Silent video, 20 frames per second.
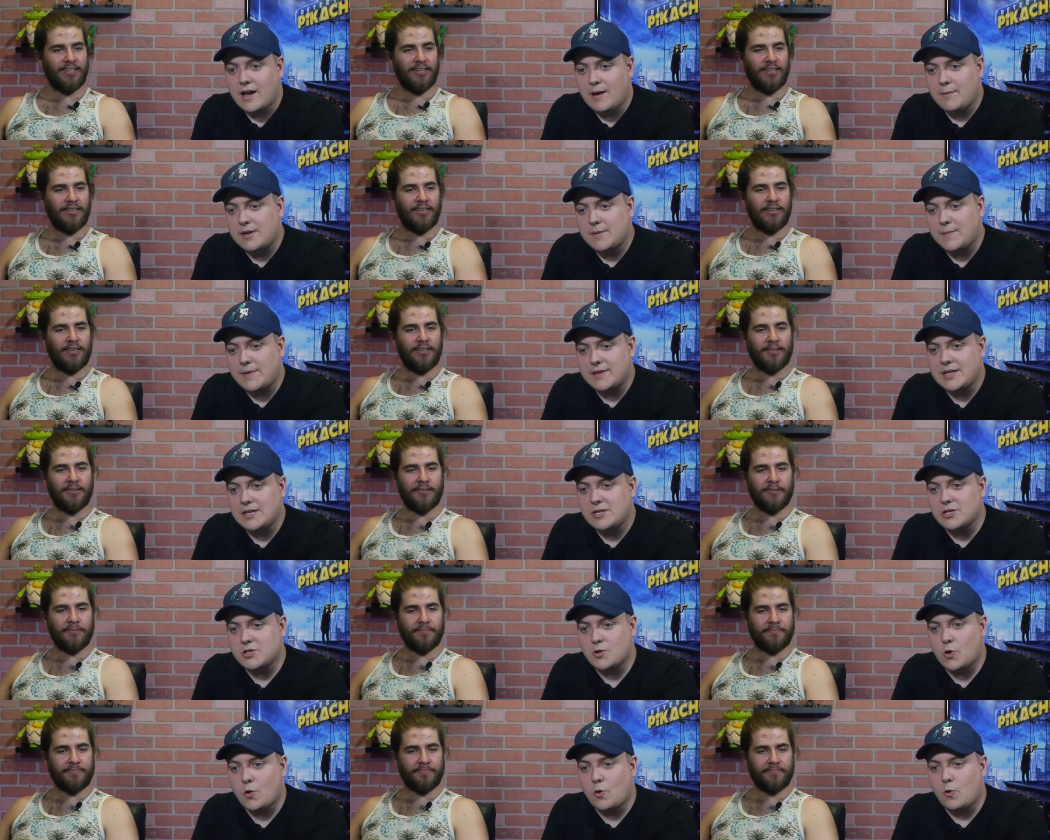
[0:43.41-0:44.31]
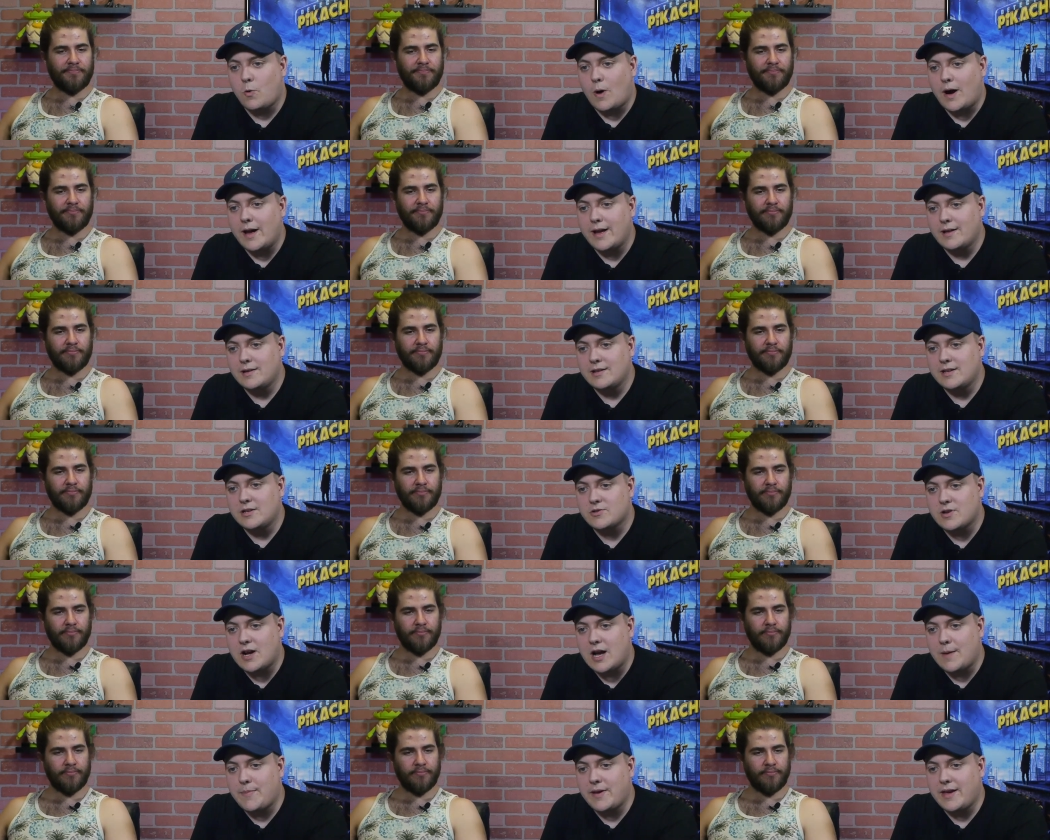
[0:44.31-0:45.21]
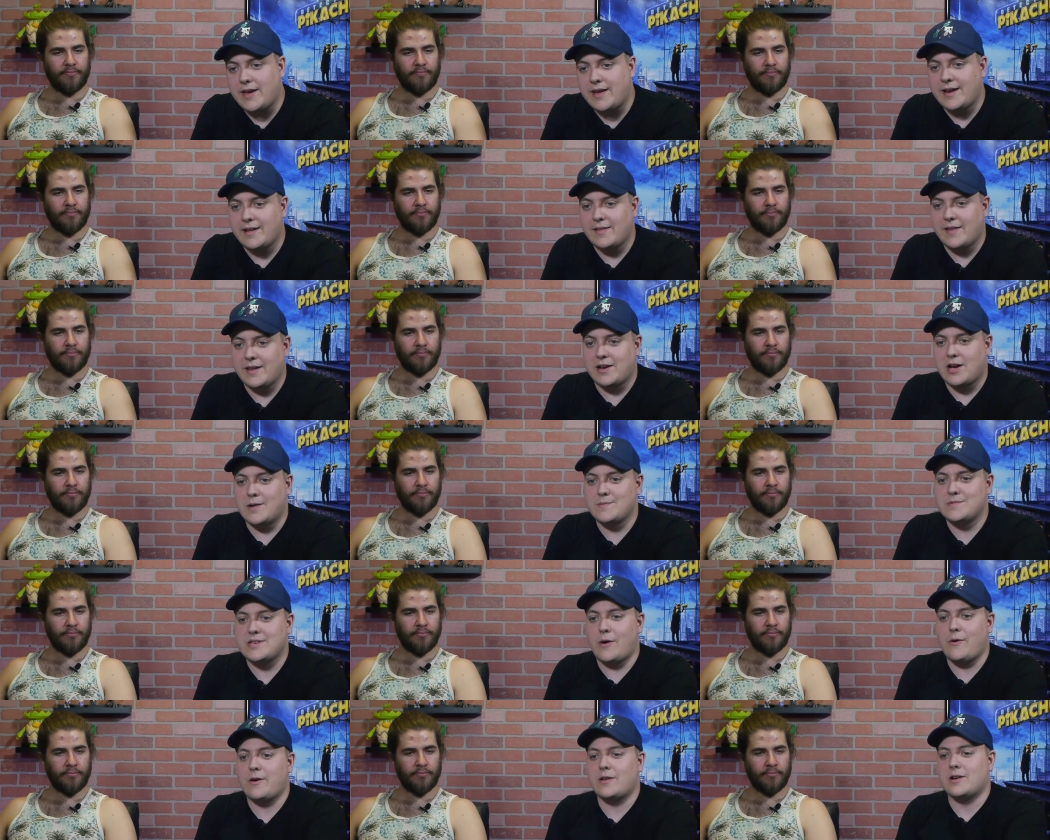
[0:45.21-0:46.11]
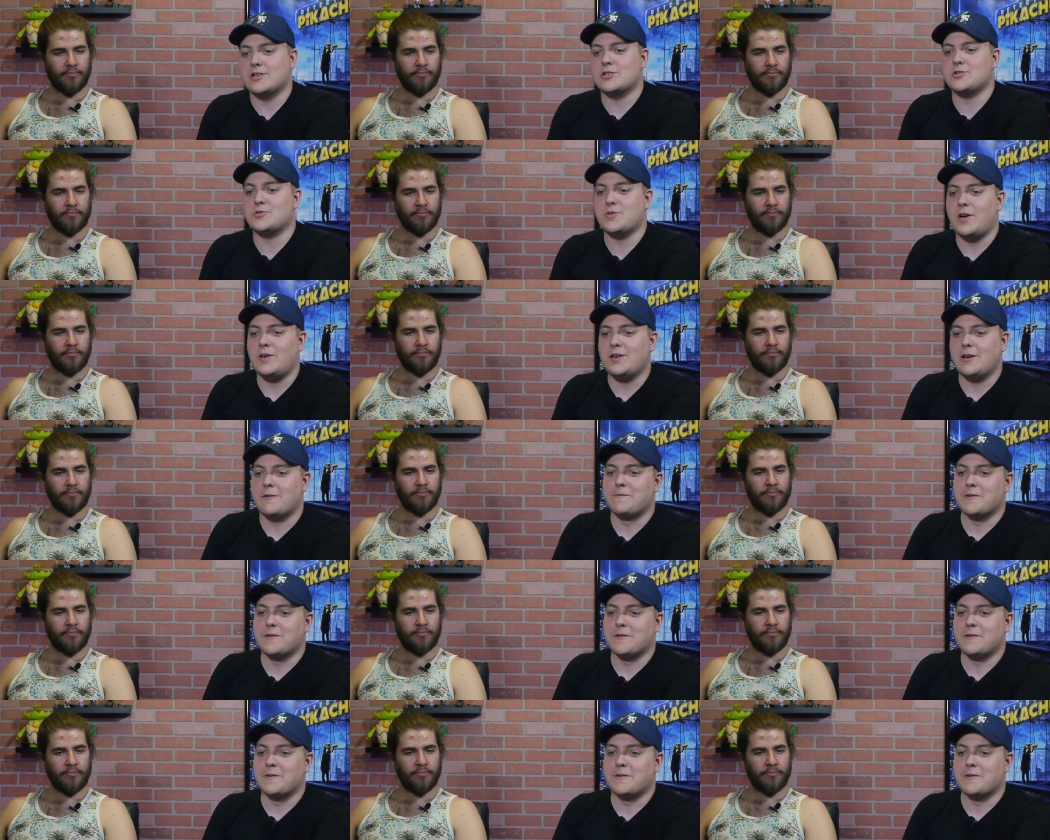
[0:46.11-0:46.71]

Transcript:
Speaker 1: I'm gonna bet they just quietly drop it and it like comes out in Australia